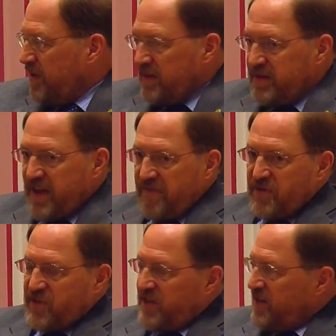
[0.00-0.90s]
The
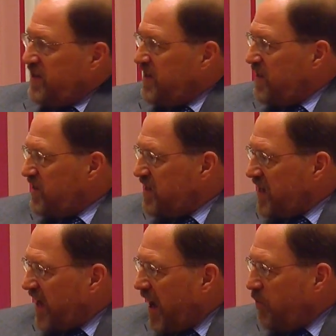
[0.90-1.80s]
deficit is an
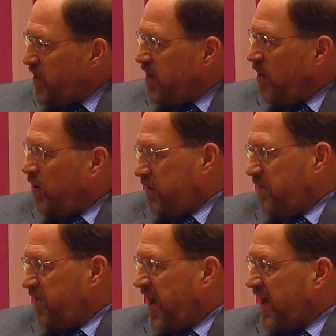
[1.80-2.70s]
accounting
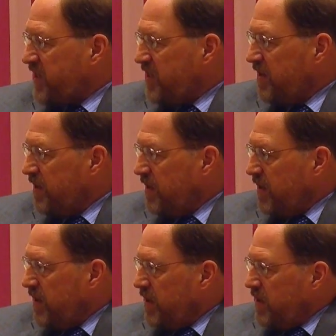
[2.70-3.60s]
artifact.
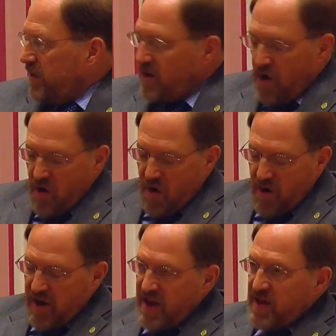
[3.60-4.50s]
The
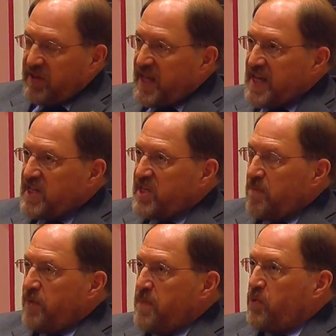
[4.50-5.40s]
things
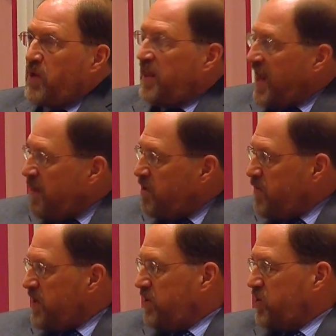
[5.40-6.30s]
that people claim to
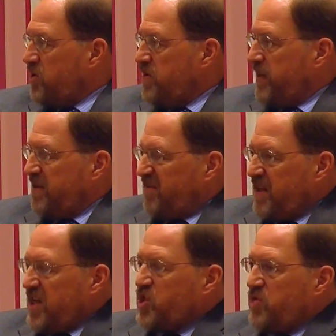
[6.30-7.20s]
be concerned about, the
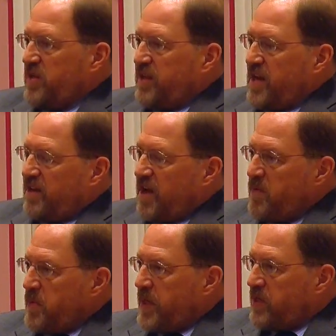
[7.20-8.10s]
th- issue that they claim
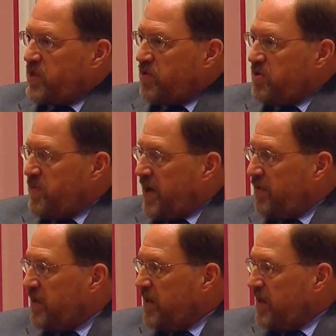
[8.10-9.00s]
to be concerned about,
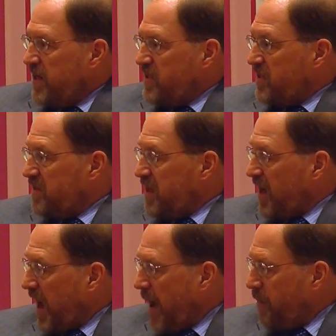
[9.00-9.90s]
is that the
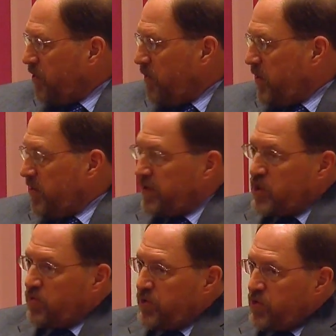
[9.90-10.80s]
capital
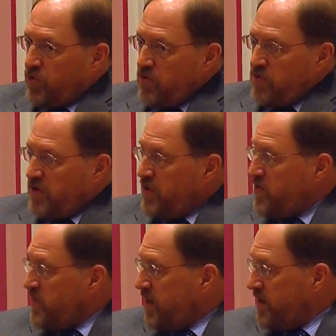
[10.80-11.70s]
markets will turn on the
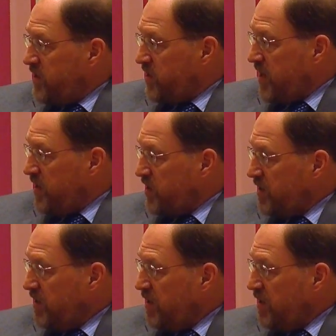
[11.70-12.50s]
United States